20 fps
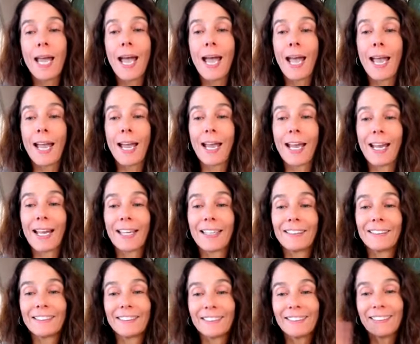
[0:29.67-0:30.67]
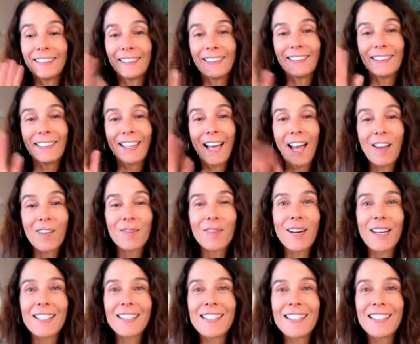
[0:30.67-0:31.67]
And hi,
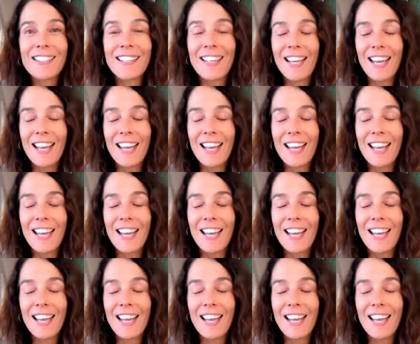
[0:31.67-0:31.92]
friends.